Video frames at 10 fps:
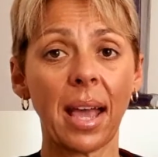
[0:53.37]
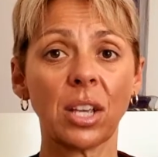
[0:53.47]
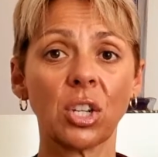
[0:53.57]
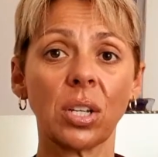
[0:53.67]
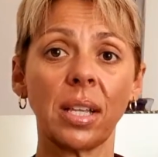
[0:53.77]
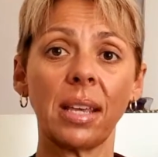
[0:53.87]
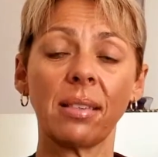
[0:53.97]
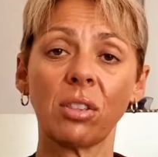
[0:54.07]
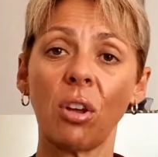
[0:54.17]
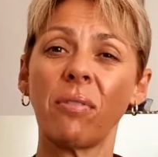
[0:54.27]
actually
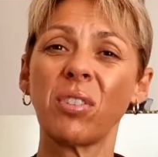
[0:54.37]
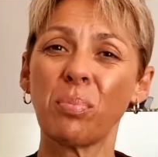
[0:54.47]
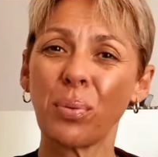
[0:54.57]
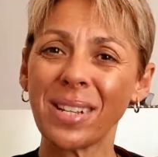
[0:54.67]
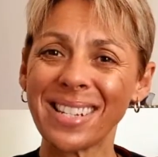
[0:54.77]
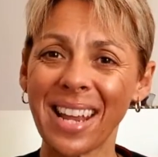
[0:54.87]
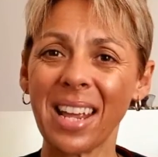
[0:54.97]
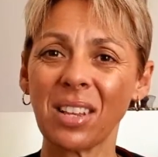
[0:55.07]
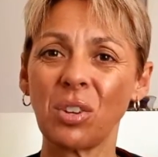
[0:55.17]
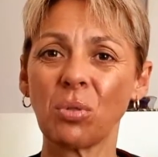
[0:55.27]
serve to
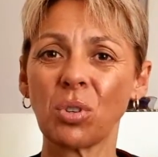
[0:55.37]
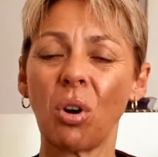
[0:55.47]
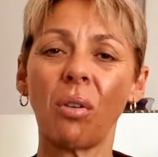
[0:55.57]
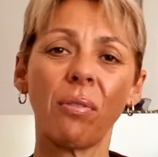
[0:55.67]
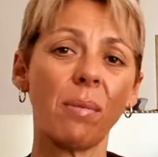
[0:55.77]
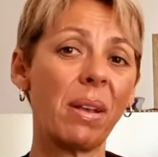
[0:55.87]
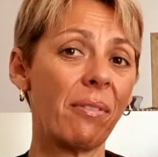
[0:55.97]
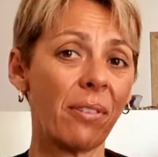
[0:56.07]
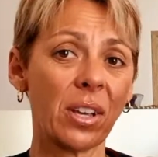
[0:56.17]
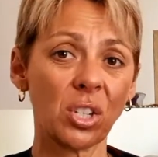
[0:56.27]
protect your dog from
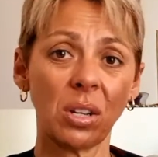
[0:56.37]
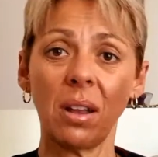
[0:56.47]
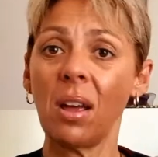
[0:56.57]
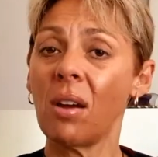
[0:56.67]
infection